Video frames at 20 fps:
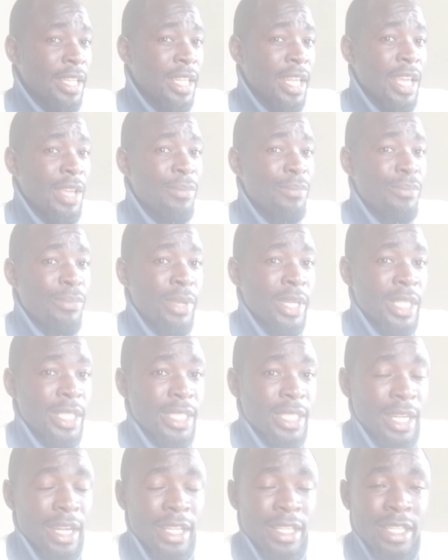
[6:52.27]
they
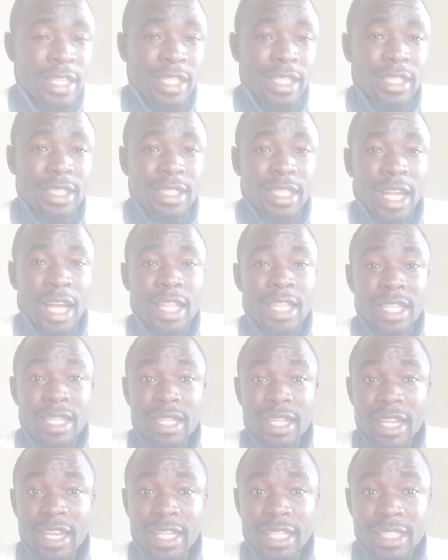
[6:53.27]
meet this
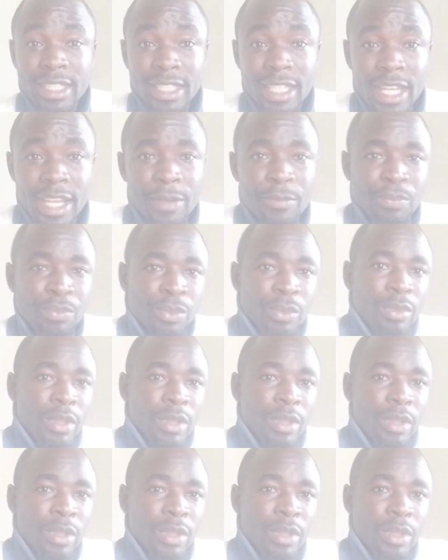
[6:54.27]
Thursday